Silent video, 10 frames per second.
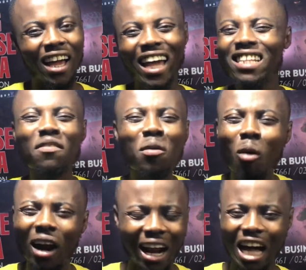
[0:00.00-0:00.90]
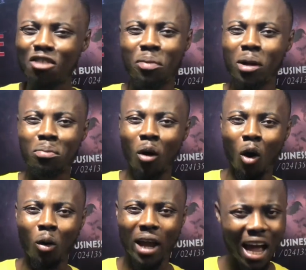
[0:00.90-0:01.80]
It is even more than heartbreak,
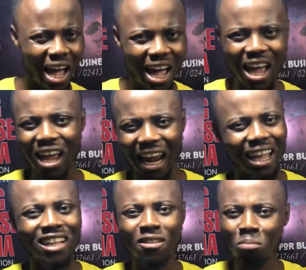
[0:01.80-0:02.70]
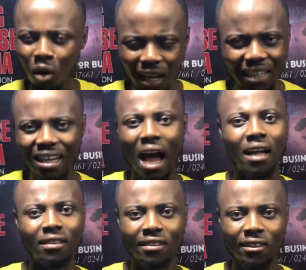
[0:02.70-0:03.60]
bro. Yeah, like it's more than
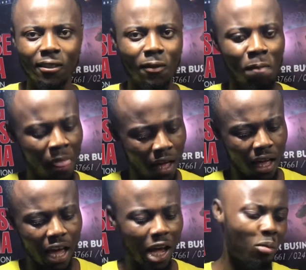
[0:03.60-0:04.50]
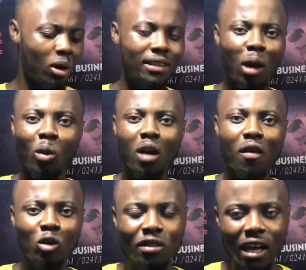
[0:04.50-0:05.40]
that. And more time,
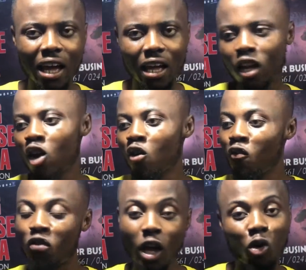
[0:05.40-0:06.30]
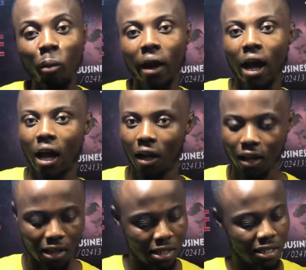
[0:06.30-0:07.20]
whenever we say fear women,
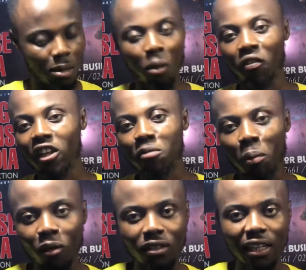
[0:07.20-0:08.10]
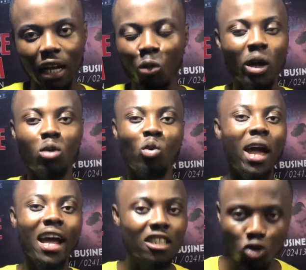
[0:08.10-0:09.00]
some of these people think that
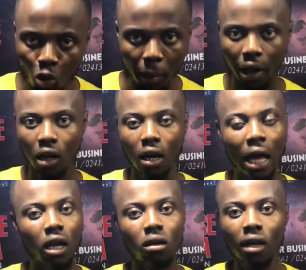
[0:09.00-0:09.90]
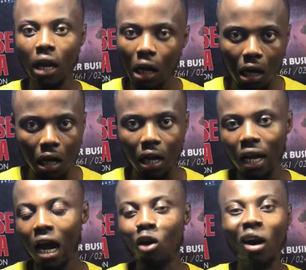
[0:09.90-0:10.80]
we hate women. Like, Nana,
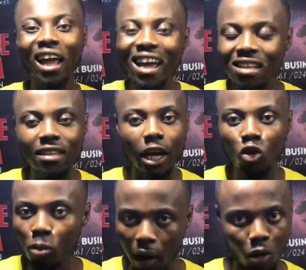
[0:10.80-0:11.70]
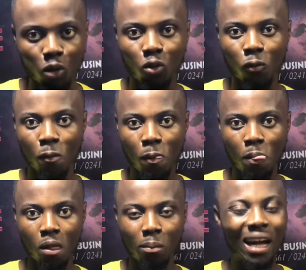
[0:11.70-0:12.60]
I don't really hate any woman. No.
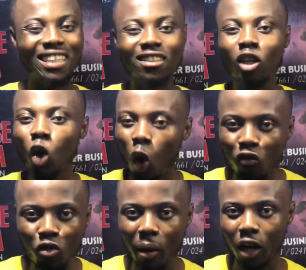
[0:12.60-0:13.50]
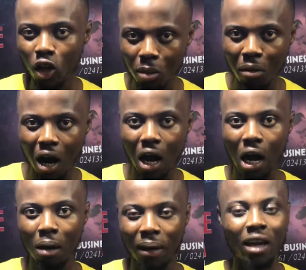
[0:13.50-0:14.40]
I just love women in the
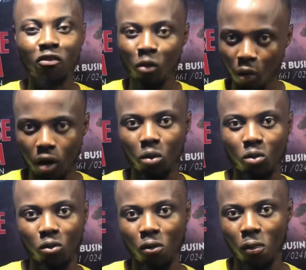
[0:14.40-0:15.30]
bar, like for real.